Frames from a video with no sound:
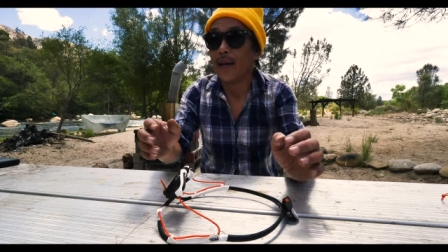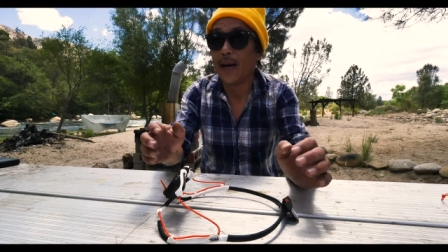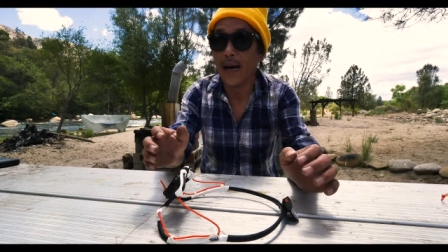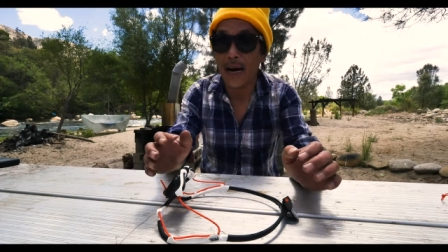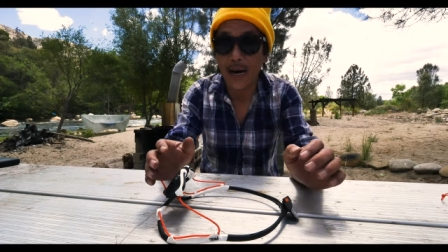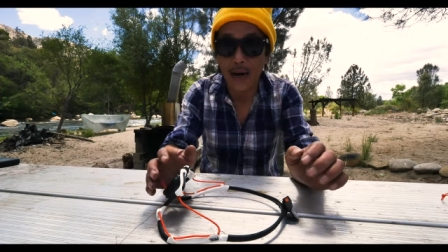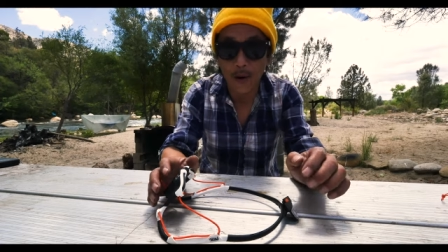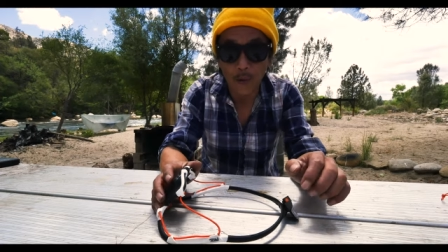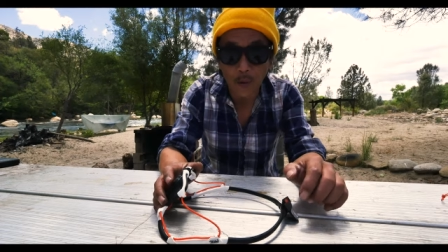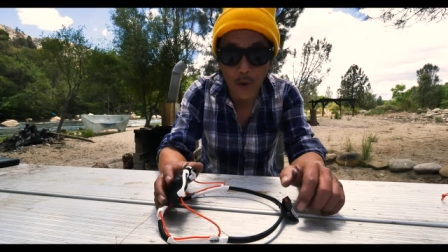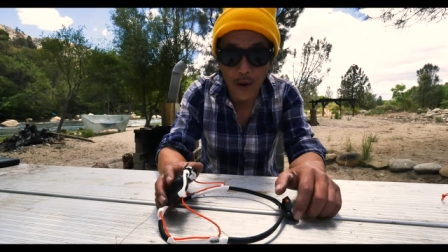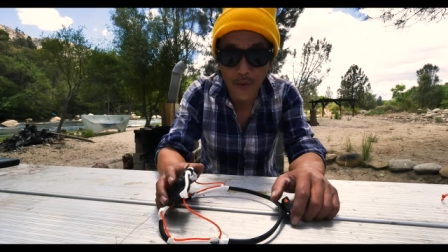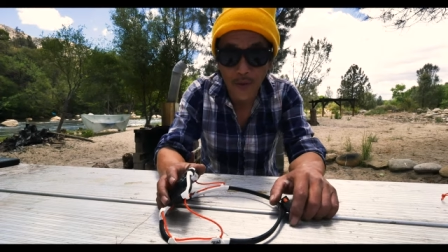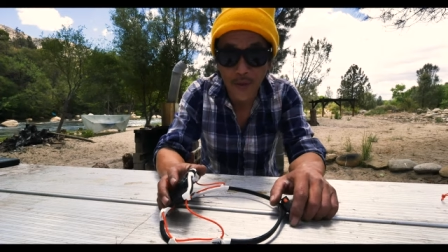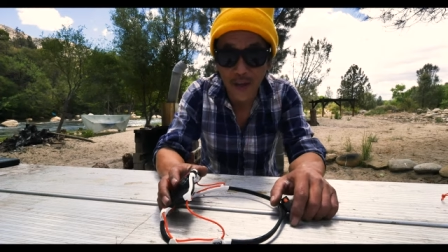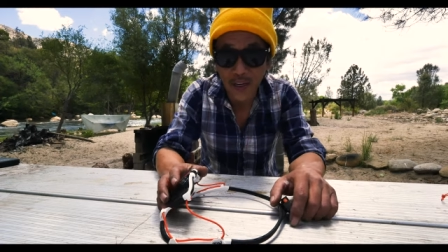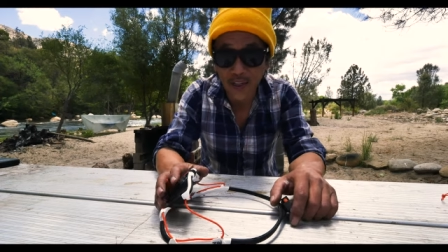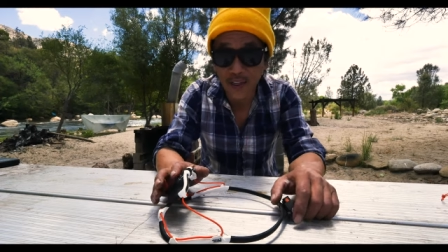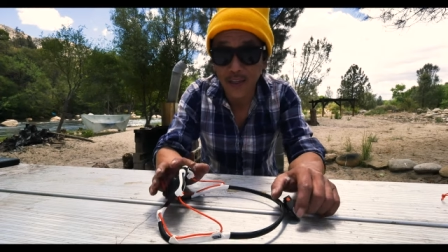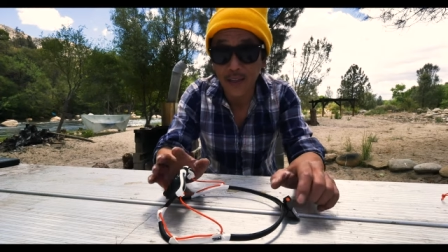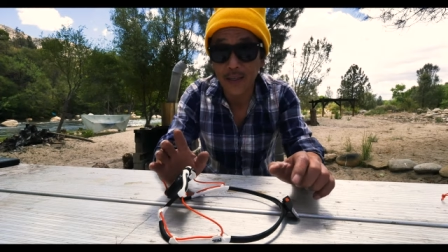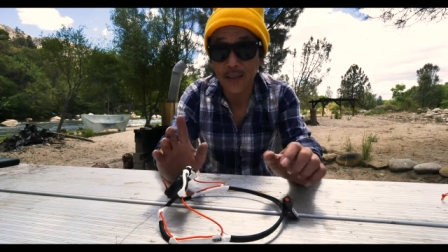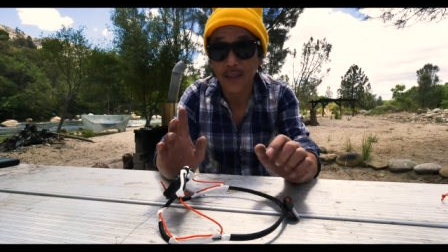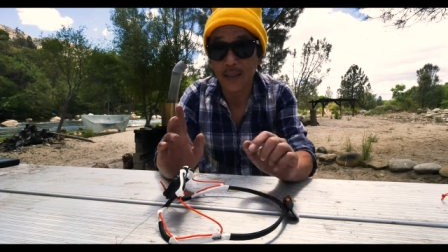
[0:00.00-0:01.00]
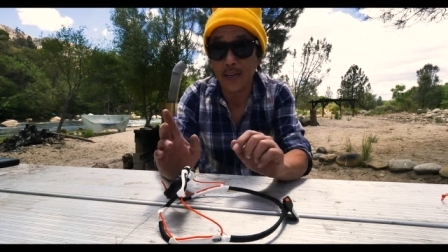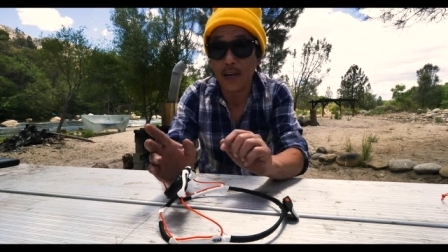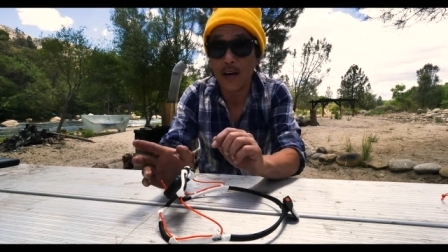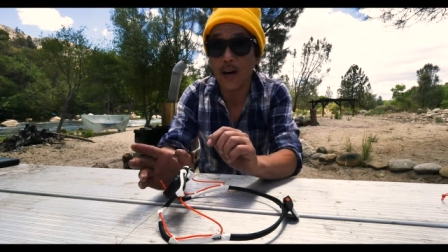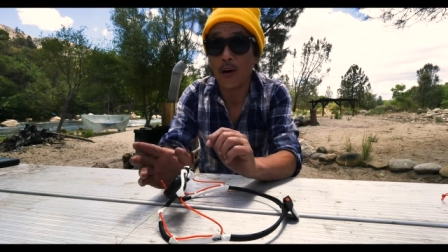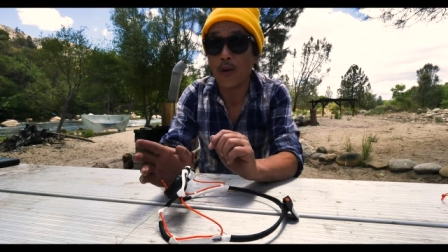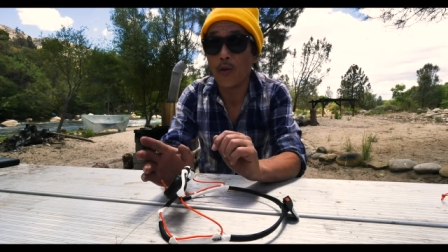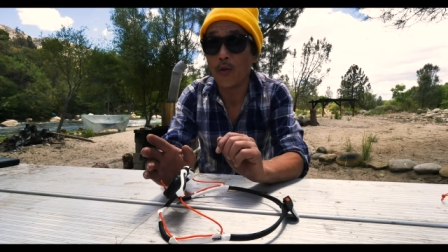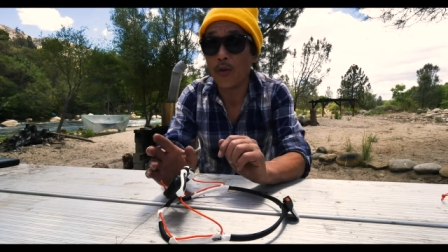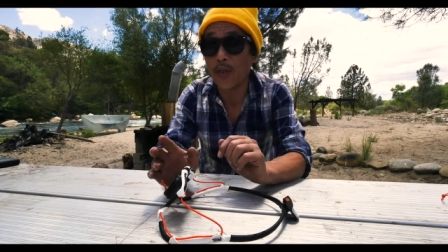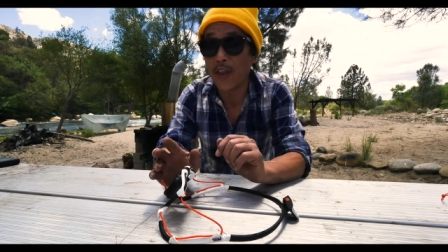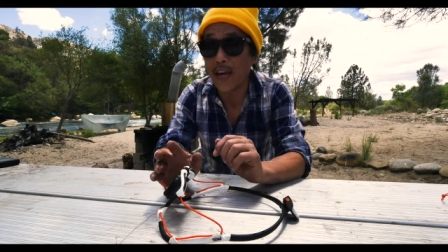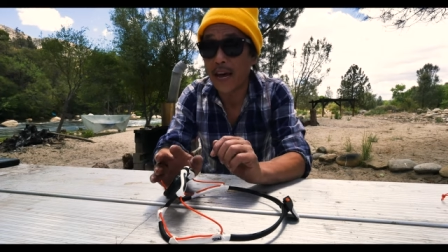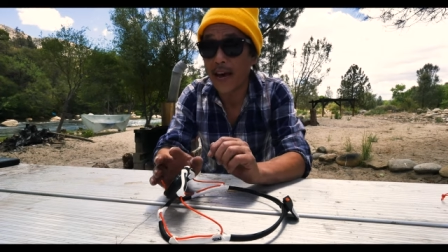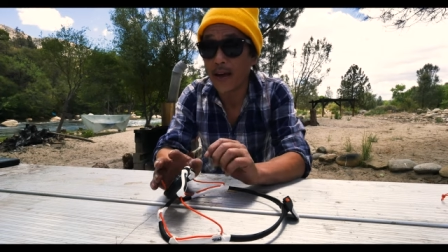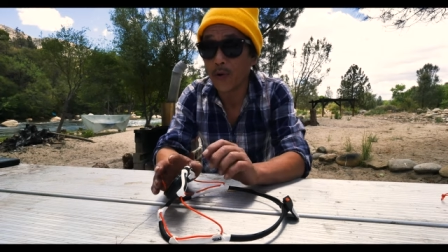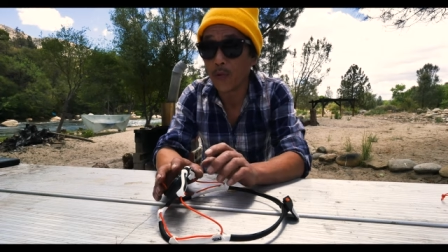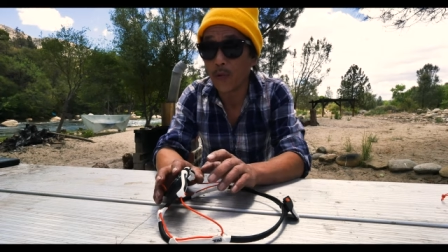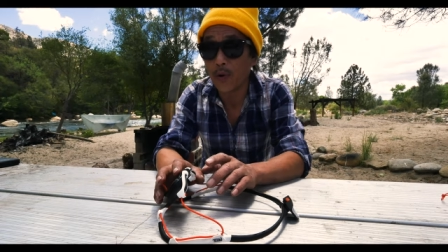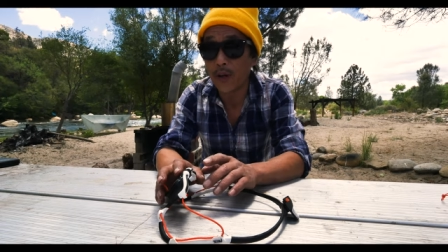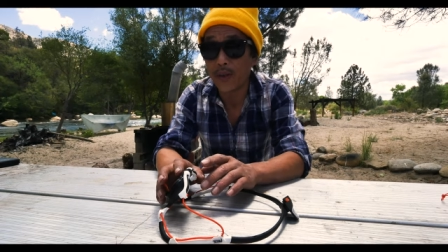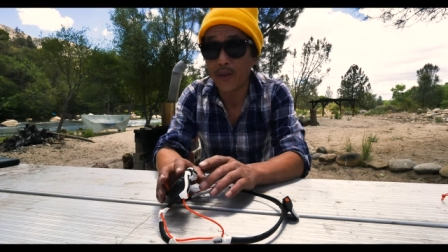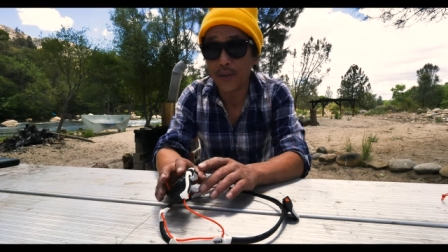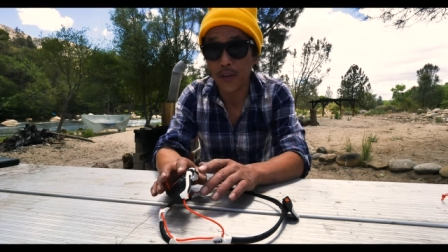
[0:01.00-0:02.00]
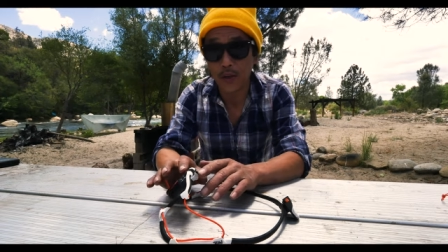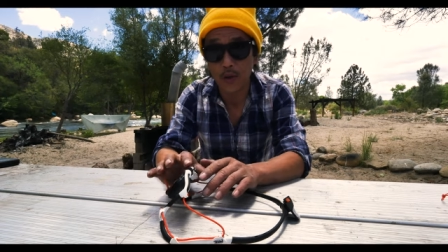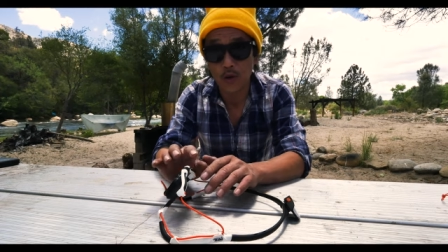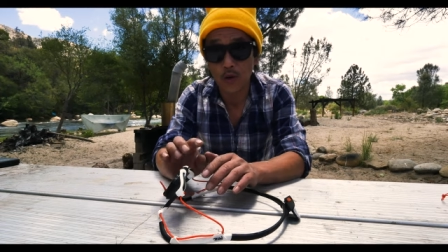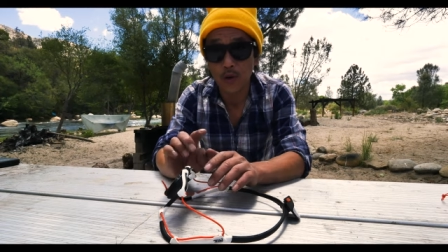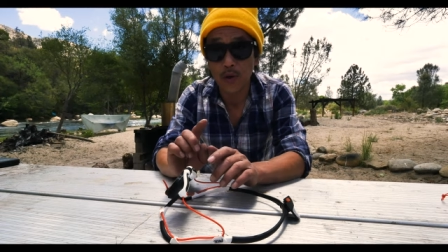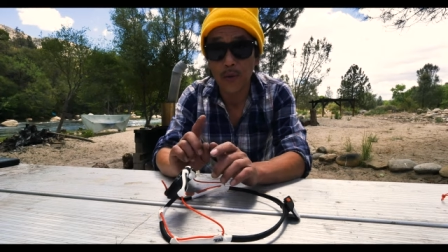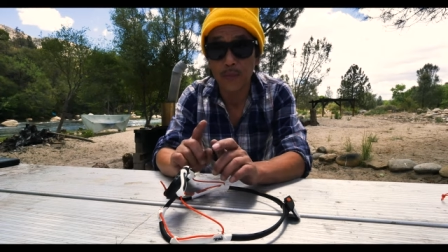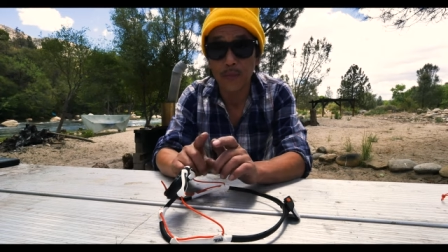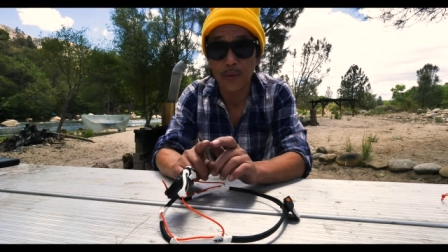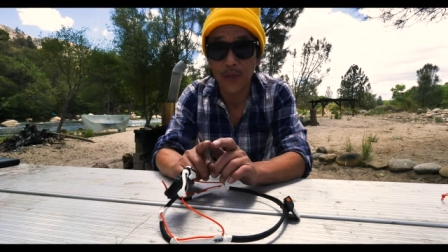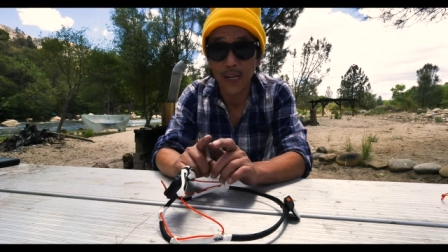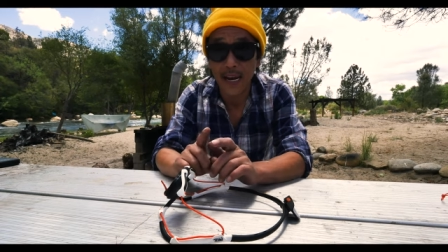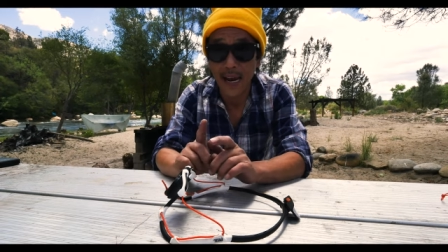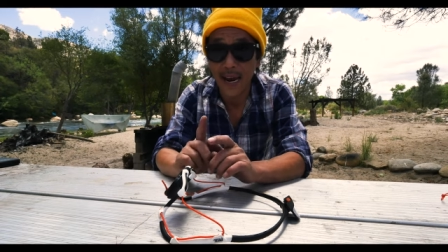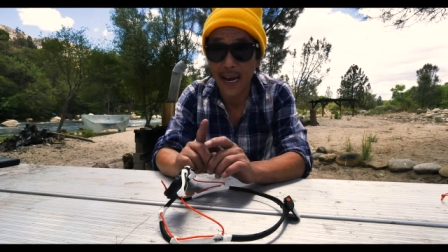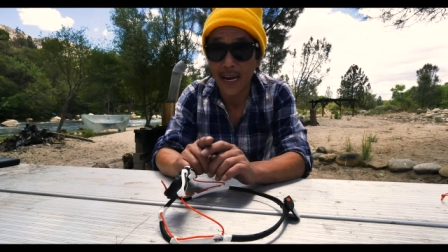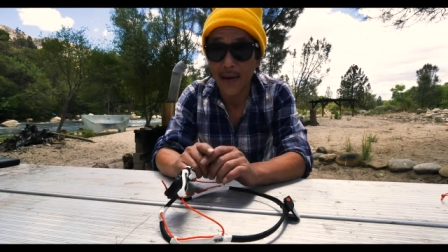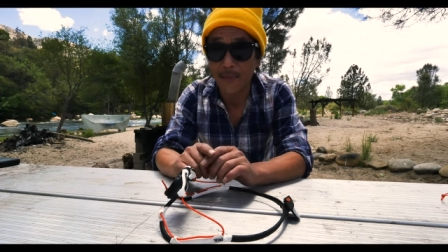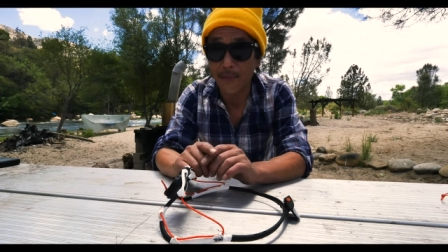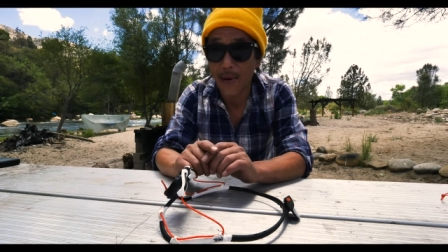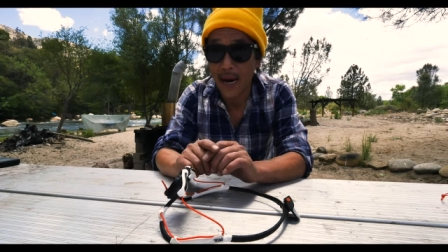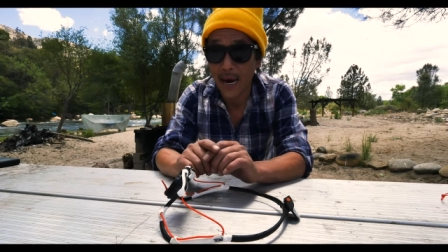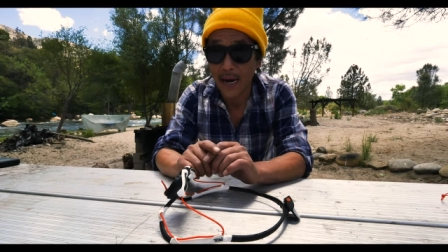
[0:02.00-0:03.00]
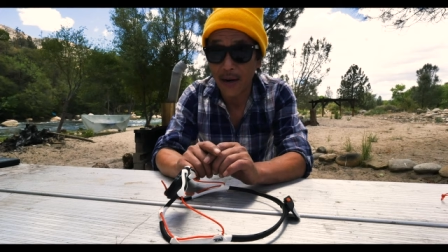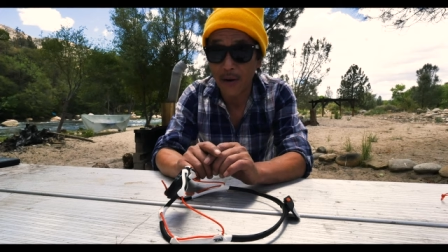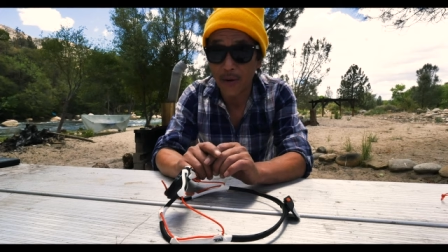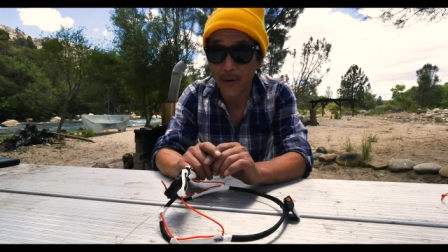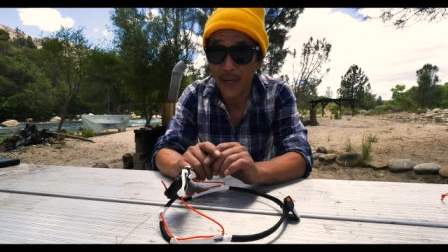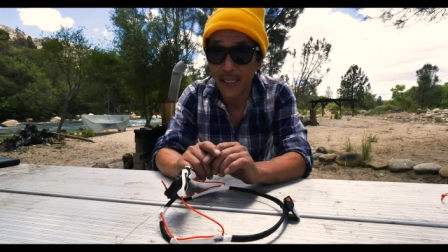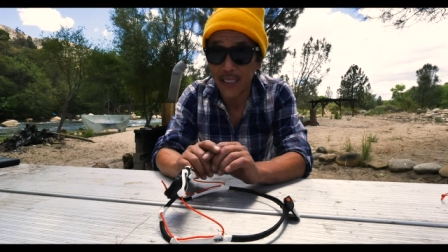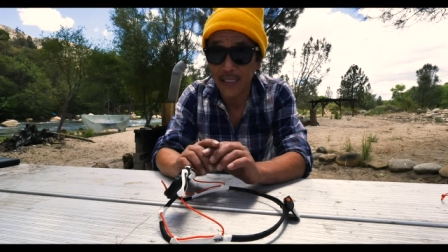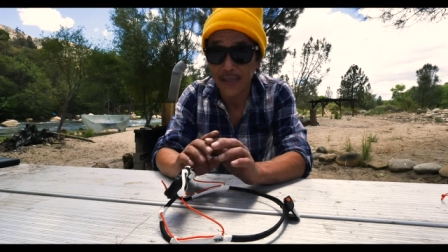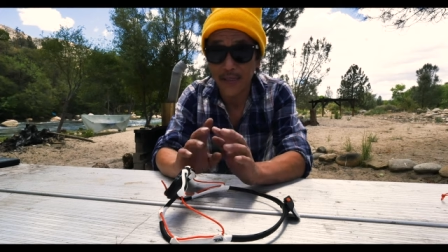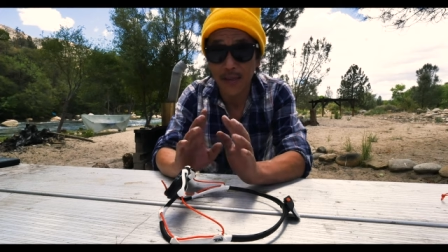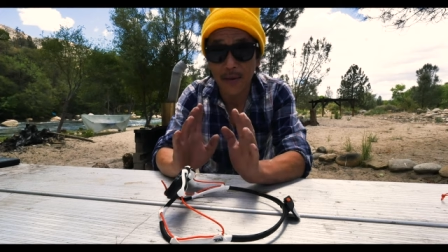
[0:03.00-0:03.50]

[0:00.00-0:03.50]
uh, one thing to note that with the AAA batteries